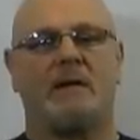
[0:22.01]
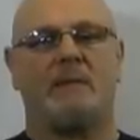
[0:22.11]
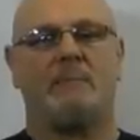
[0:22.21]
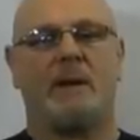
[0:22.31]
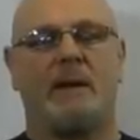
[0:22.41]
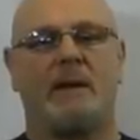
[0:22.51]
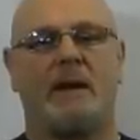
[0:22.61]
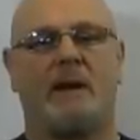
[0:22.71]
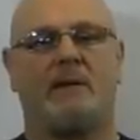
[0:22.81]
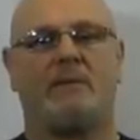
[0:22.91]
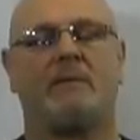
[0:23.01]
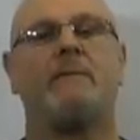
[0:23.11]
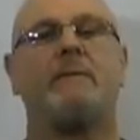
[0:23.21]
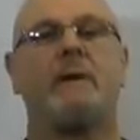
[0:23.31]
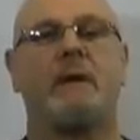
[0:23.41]
The many colours of
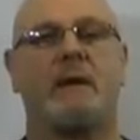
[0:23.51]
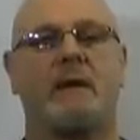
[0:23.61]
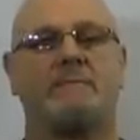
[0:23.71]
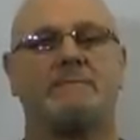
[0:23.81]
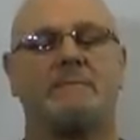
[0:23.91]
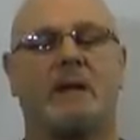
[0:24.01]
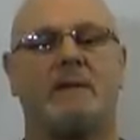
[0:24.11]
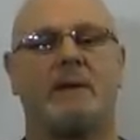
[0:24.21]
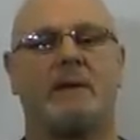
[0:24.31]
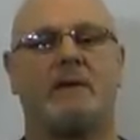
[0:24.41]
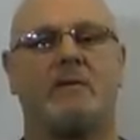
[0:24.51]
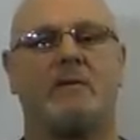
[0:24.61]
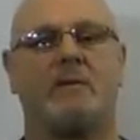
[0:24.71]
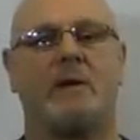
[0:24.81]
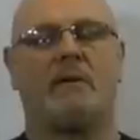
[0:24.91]
fear, I think I'll
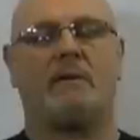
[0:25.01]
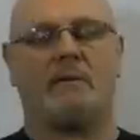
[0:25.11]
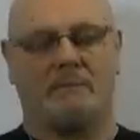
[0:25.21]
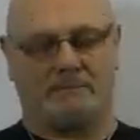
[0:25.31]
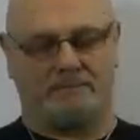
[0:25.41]
call this.